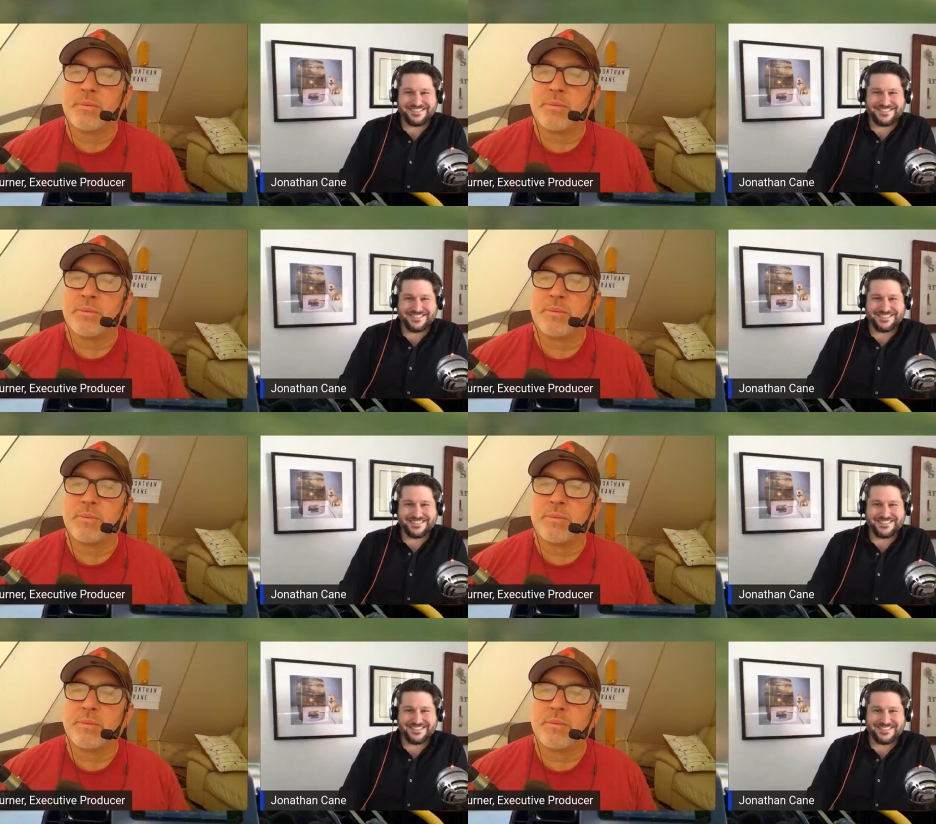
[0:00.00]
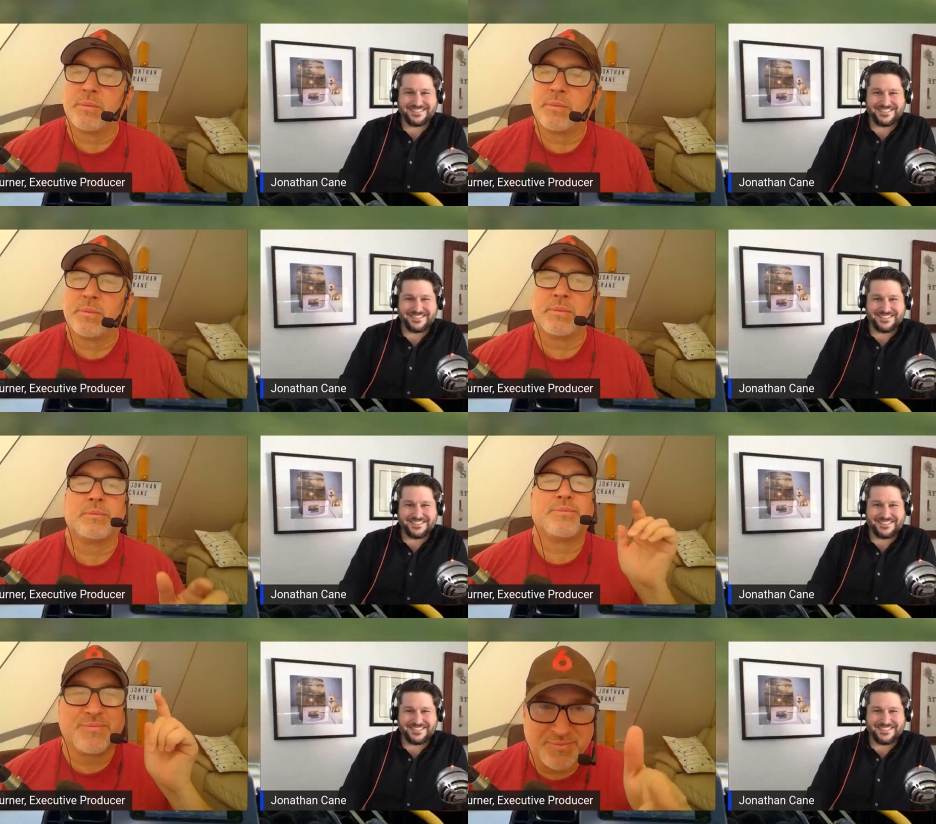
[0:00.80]

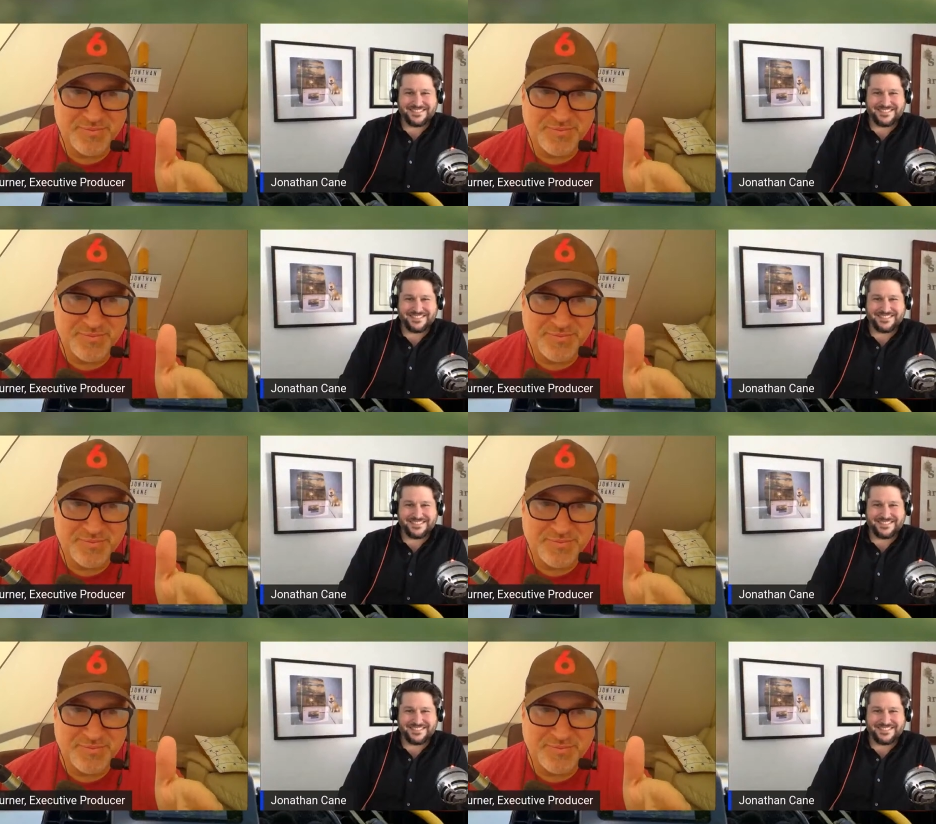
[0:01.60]
Nobody speaks.